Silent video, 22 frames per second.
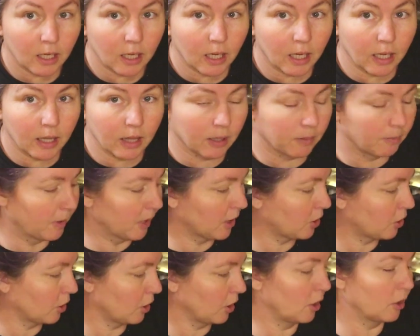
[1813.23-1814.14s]
And then make
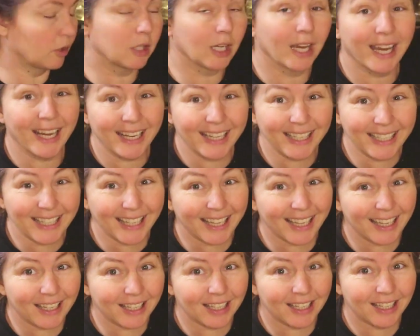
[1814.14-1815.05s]
sure you tighten
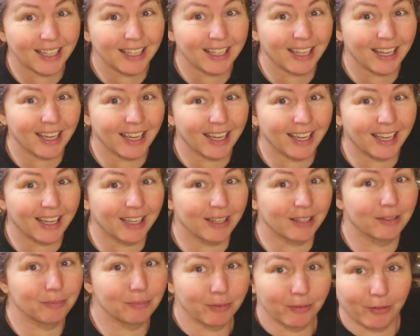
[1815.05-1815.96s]
it uh,
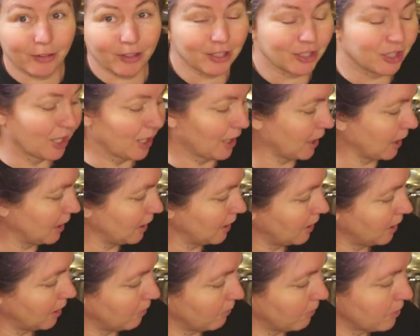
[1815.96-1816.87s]
before you shake it.
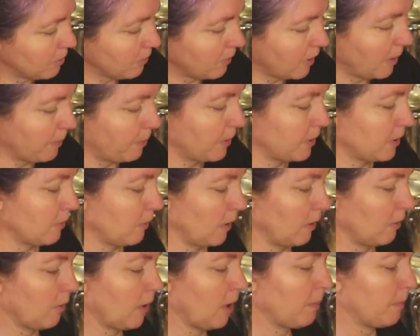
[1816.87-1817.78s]
And the reason why I put
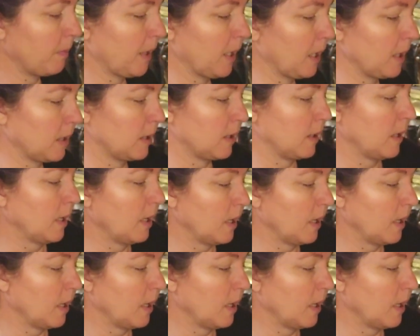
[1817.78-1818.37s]
saran wrap because